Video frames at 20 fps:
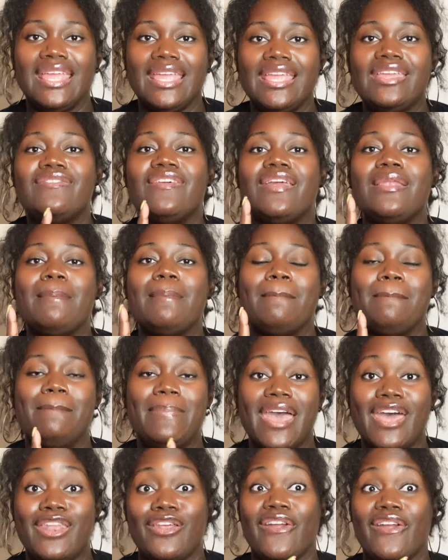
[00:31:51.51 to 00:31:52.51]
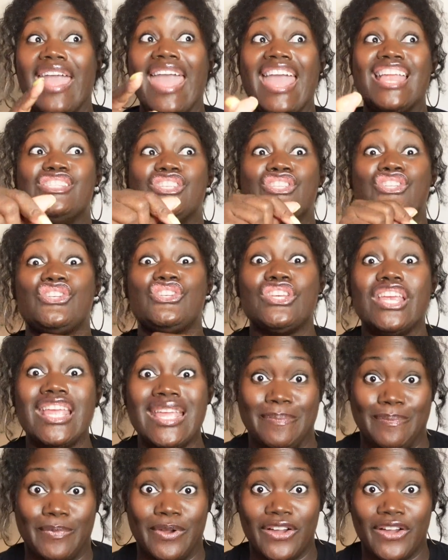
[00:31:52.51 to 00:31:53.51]
even better and
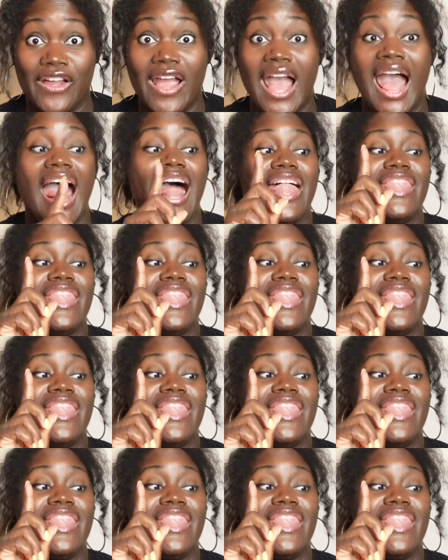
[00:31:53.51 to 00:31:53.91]
cheaper